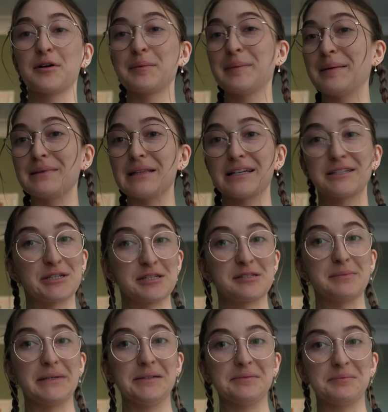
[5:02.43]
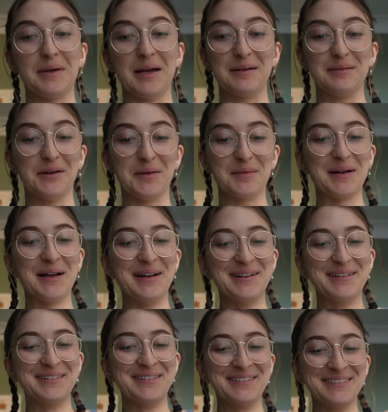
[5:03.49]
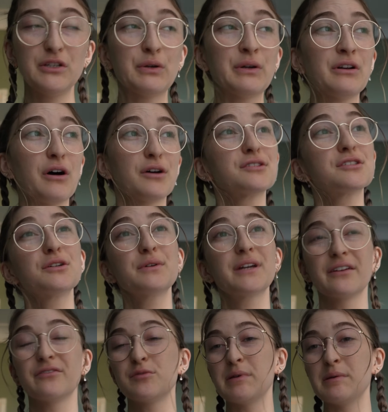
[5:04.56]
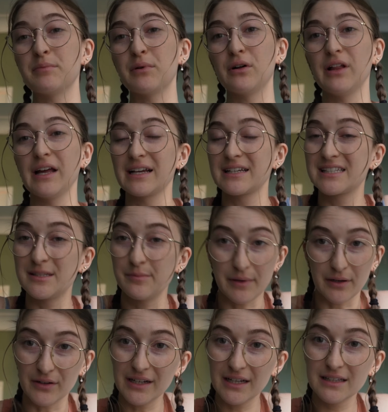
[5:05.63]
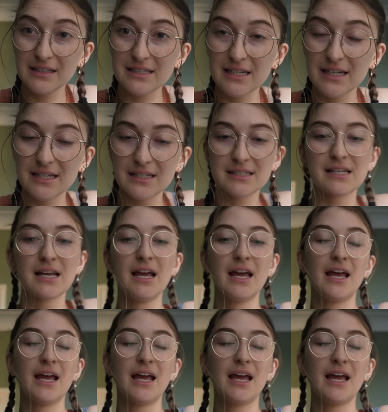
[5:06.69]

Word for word: Or maybe that's just me. I don't know. you can also gift people experiences.